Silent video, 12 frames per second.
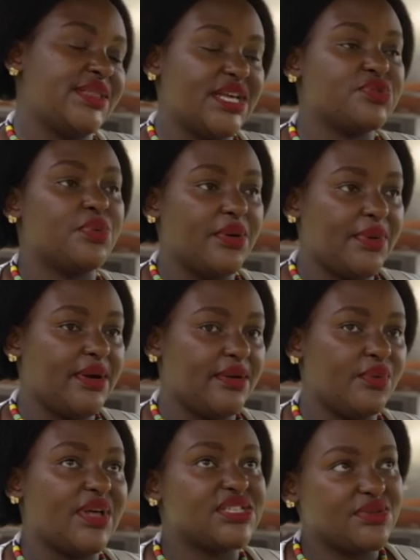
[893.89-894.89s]
That's where we're.
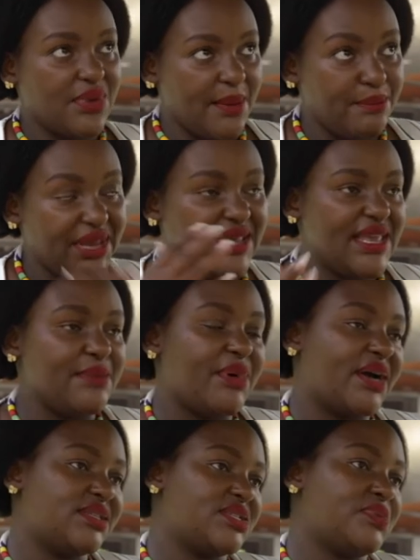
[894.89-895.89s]
That's a big key
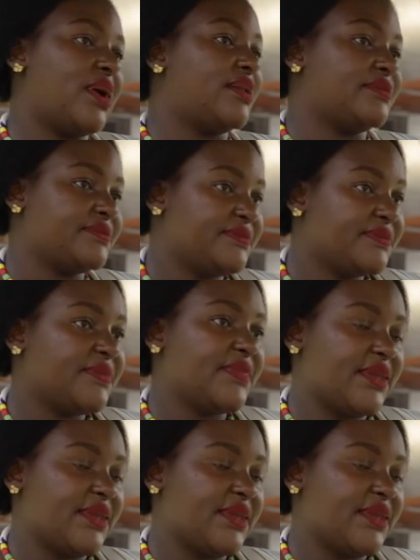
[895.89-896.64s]
part as well. Yeah.